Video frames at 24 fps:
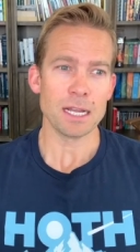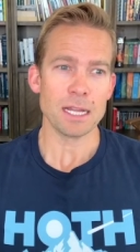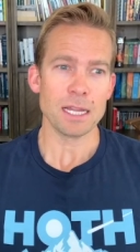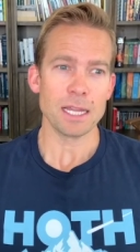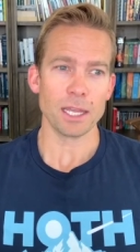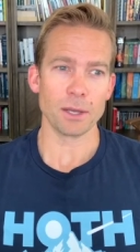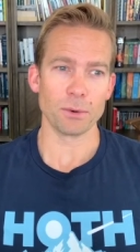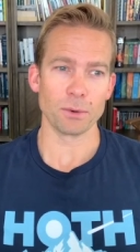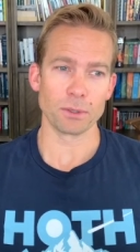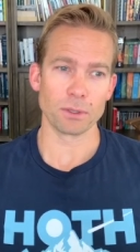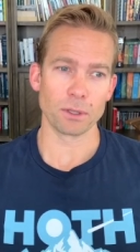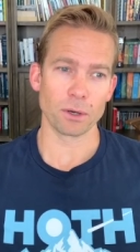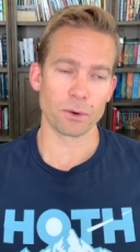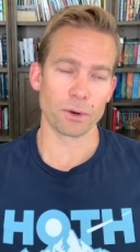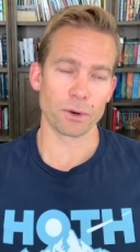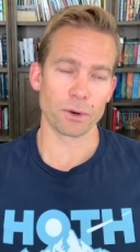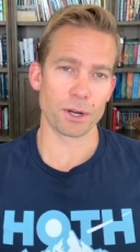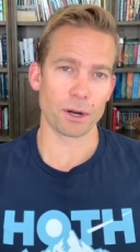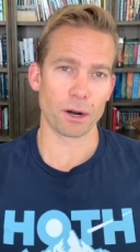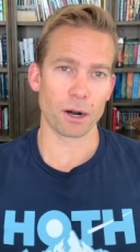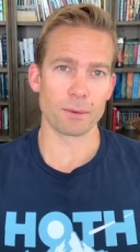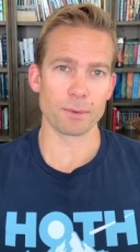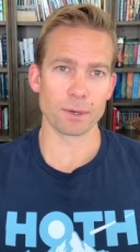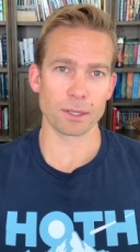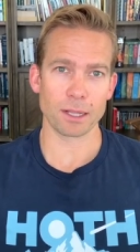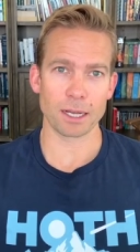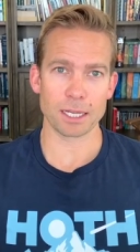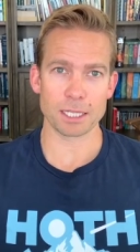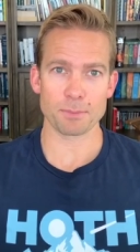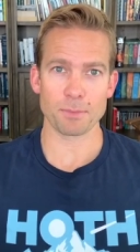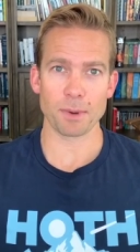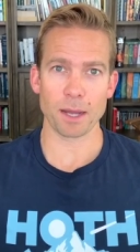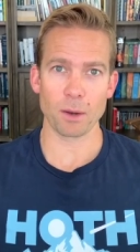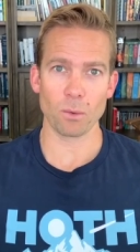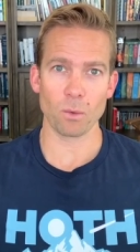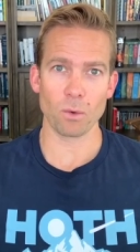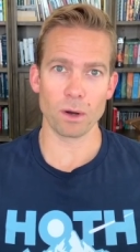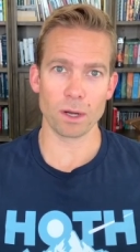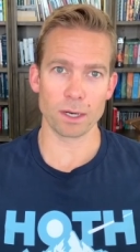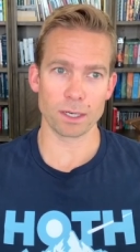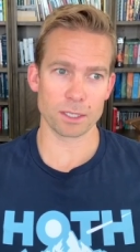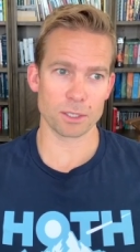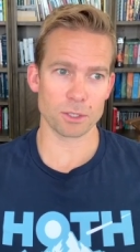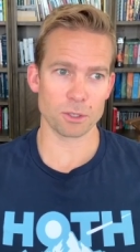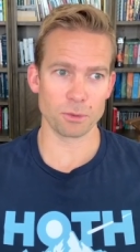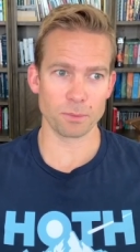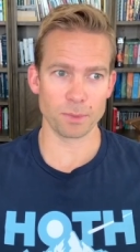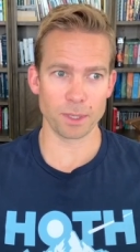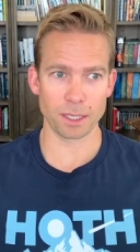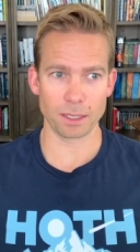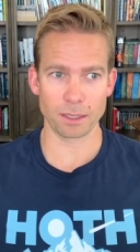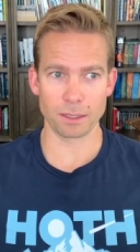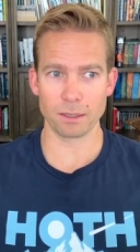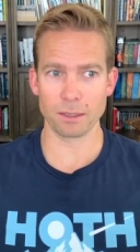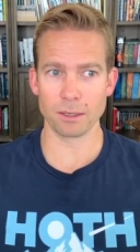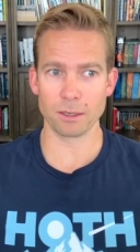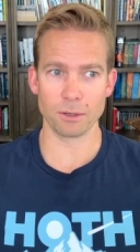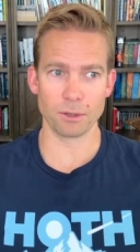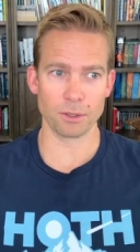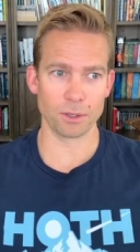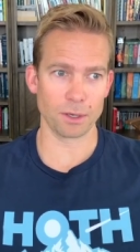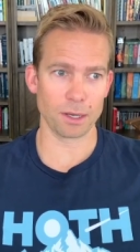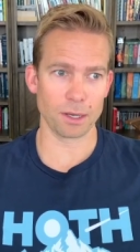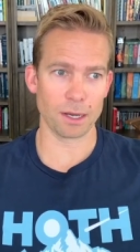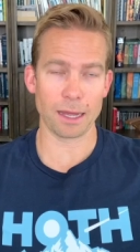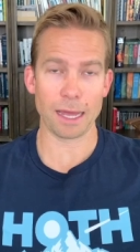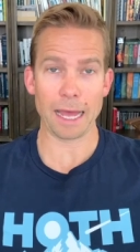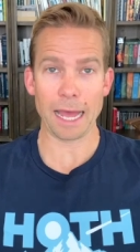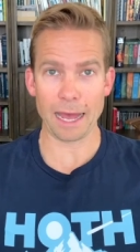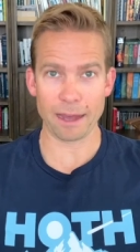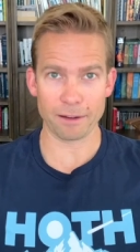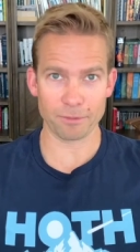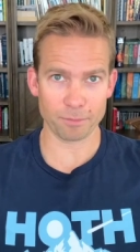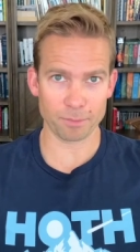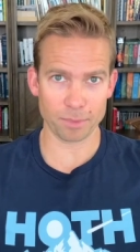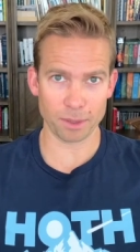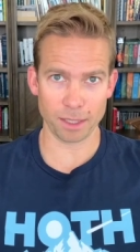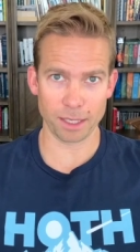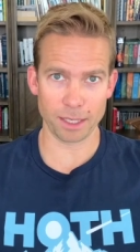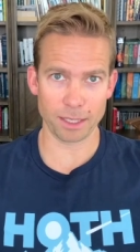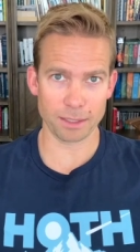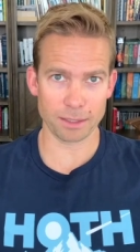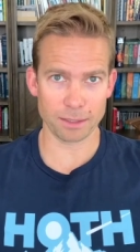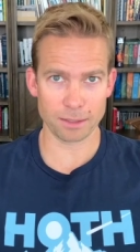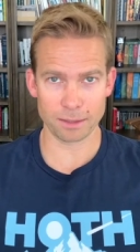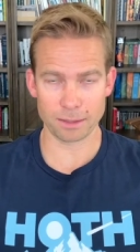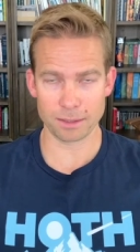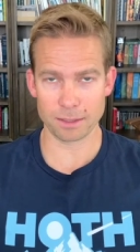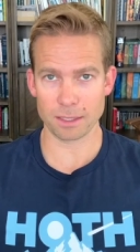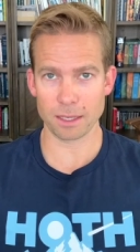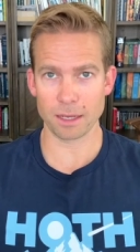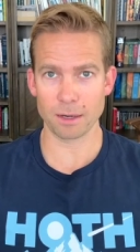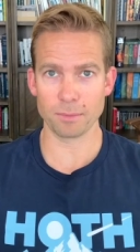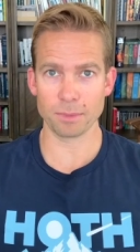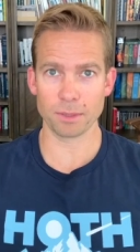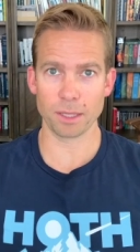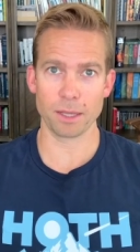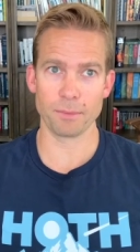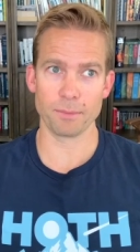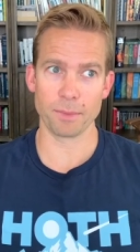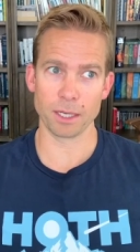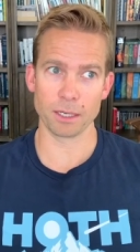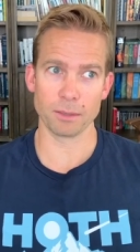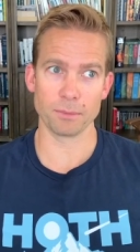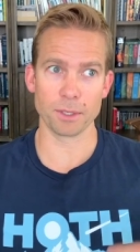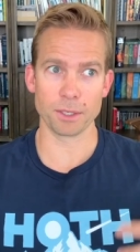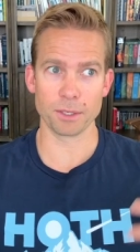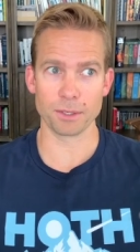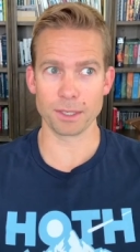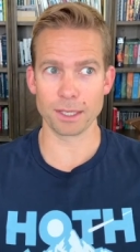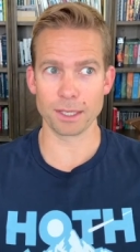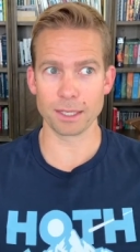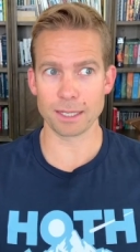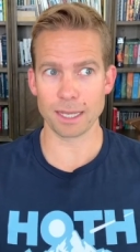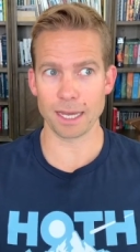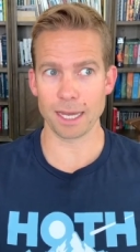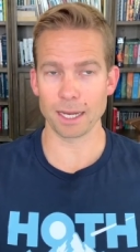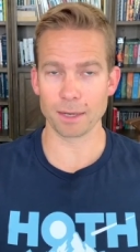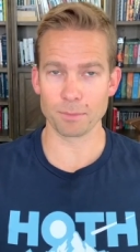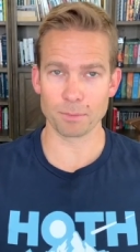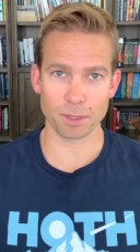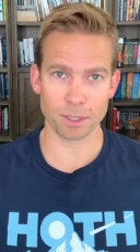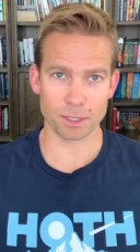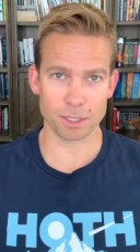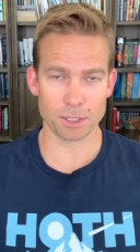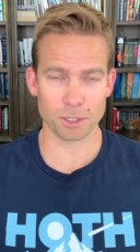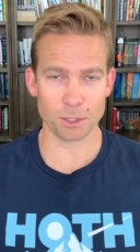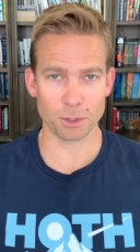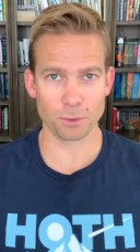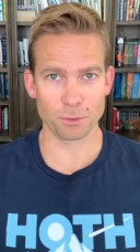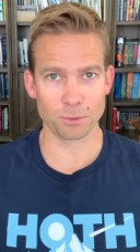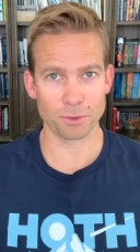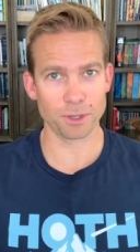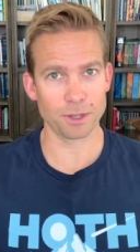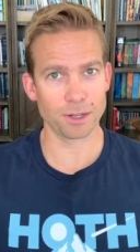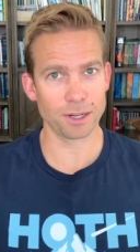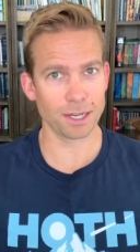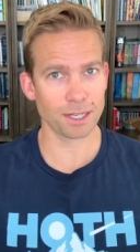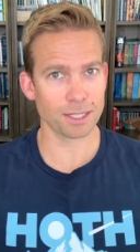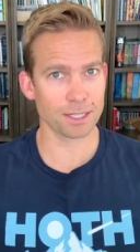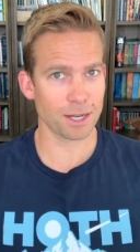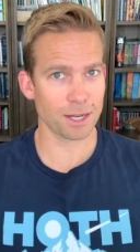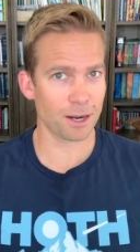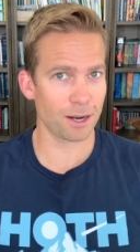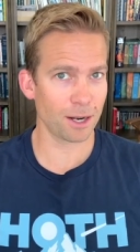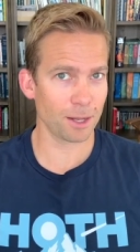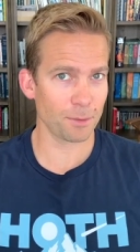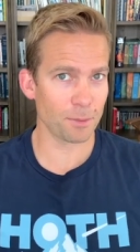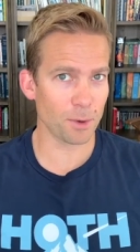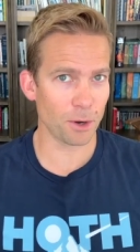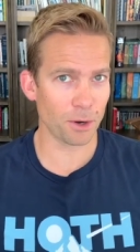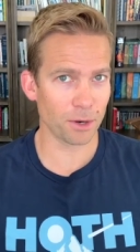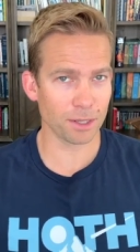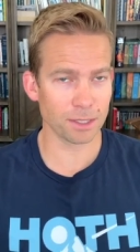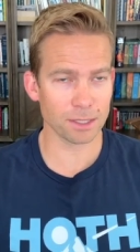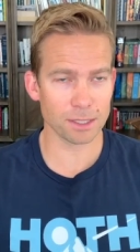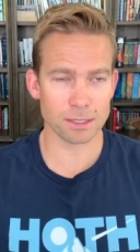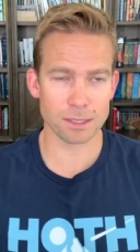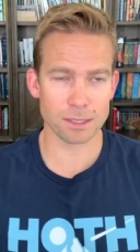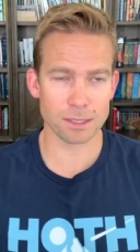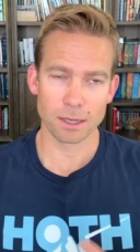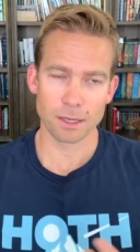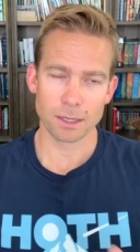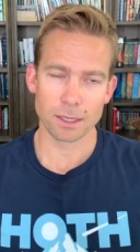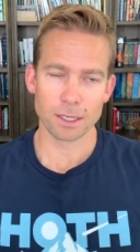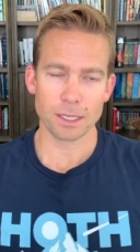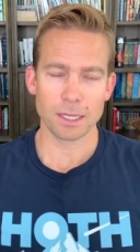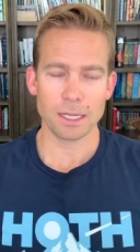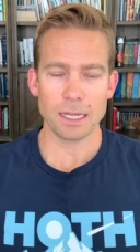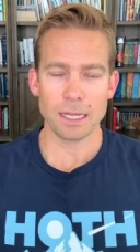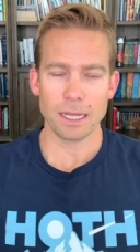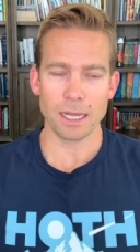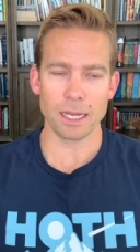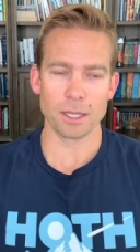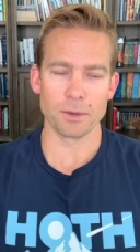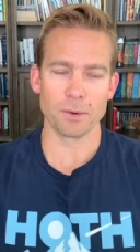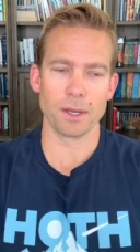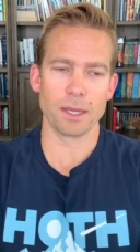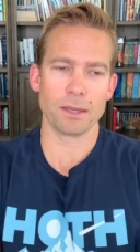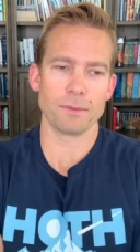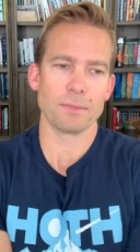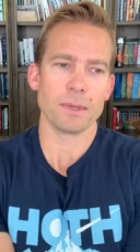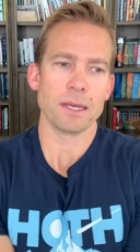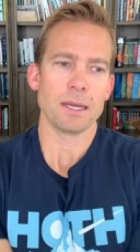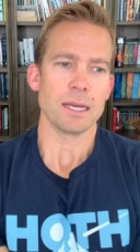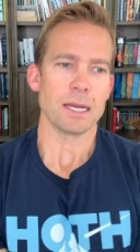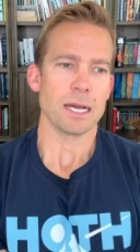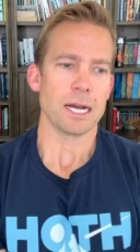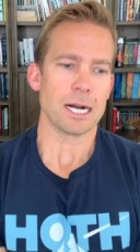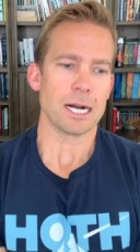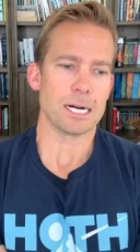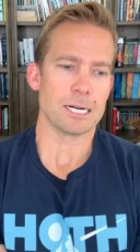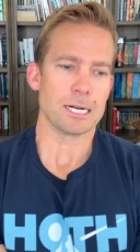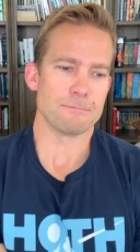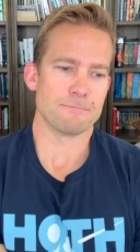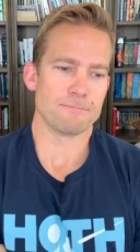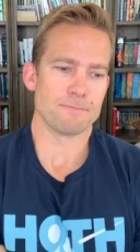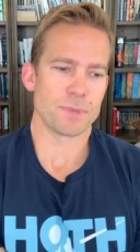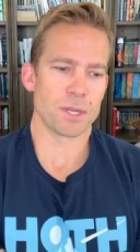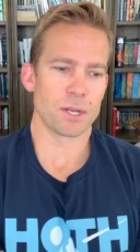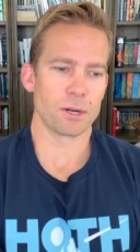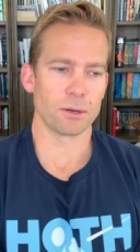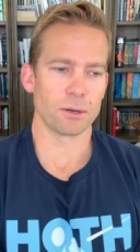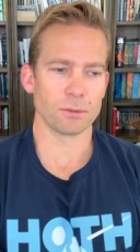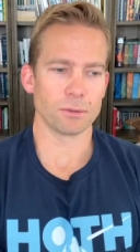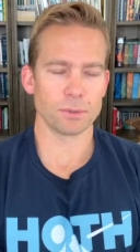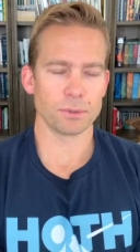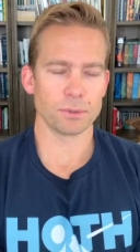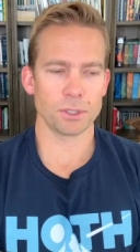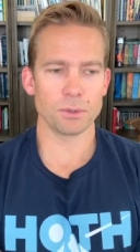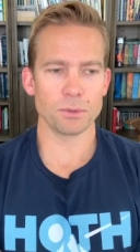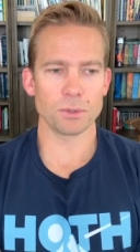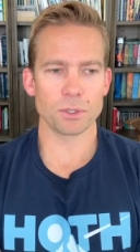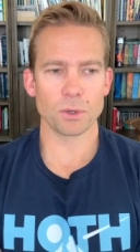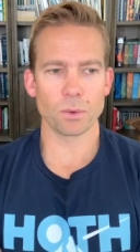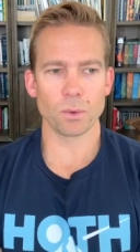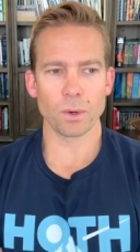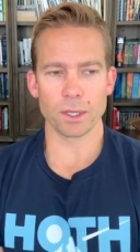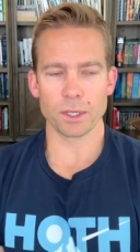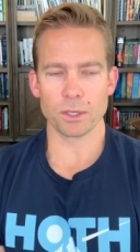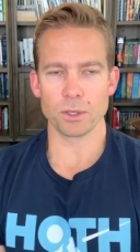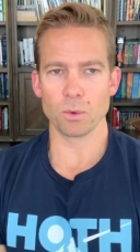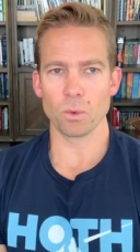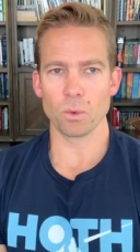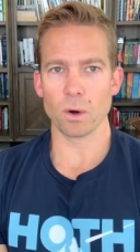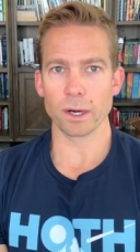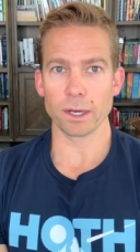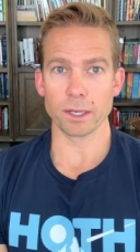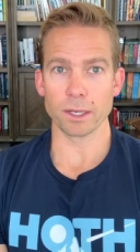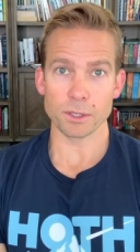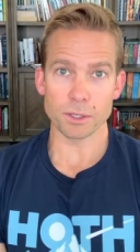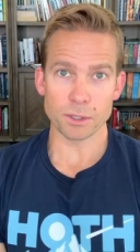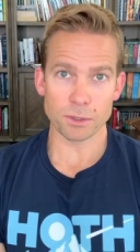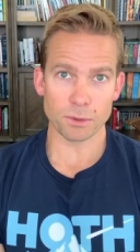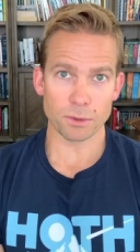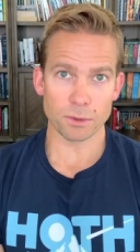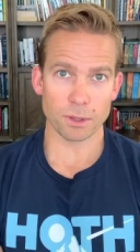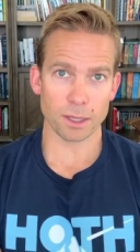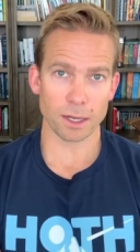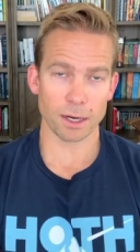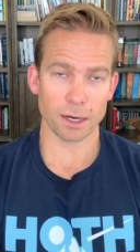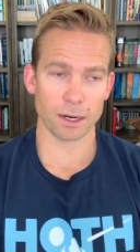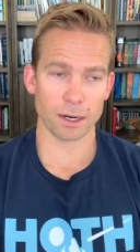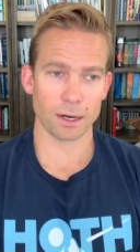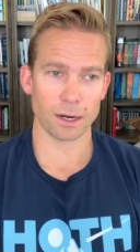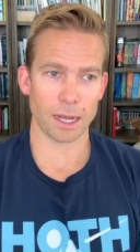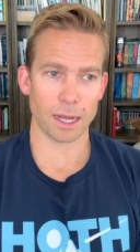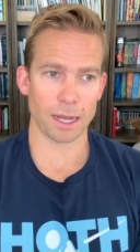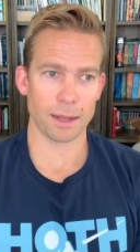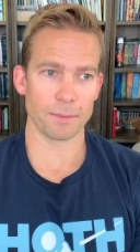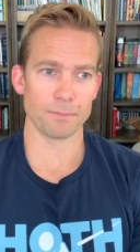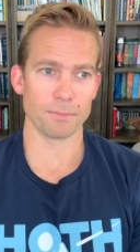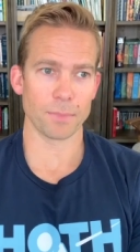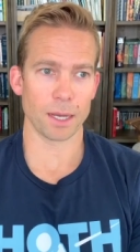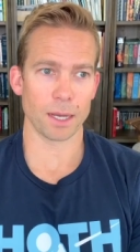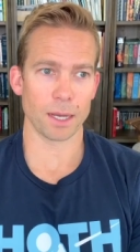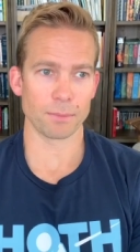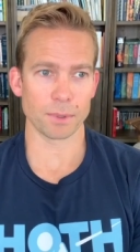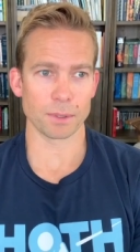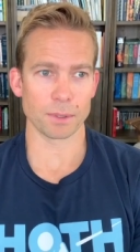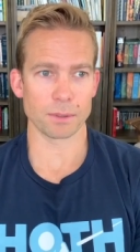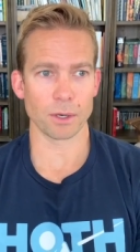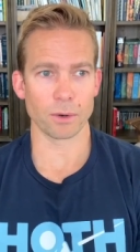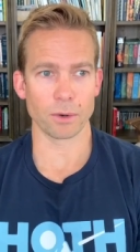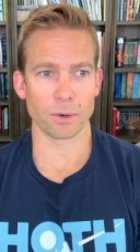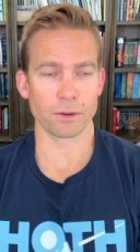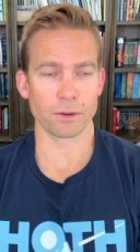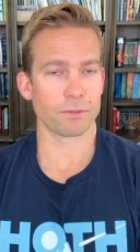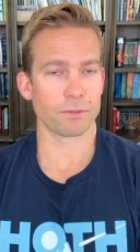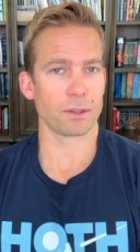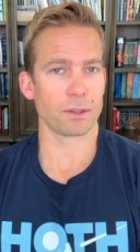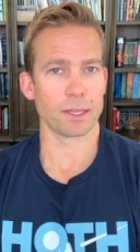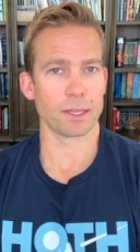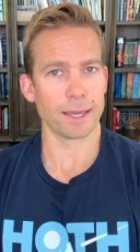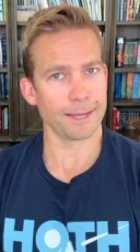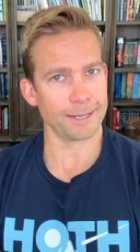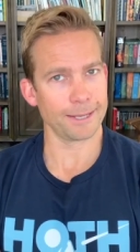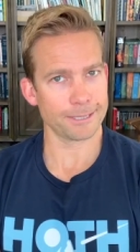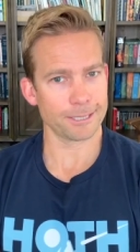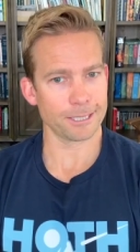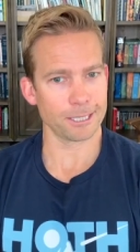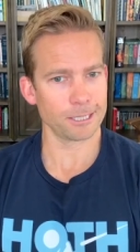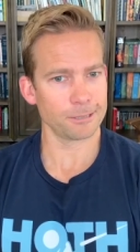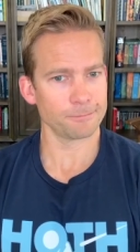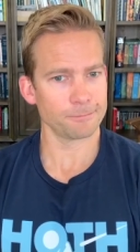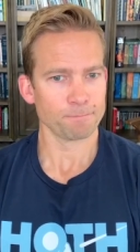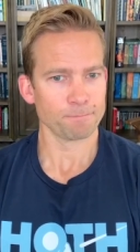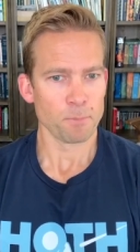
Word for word: It would lower your armor class by 1, assuming, you know, you got half plate instead of plate mail, but you'd get to add +2 for your dexterity bonus. Anyway, you know, you do what you want to do there. I'm going for the AC.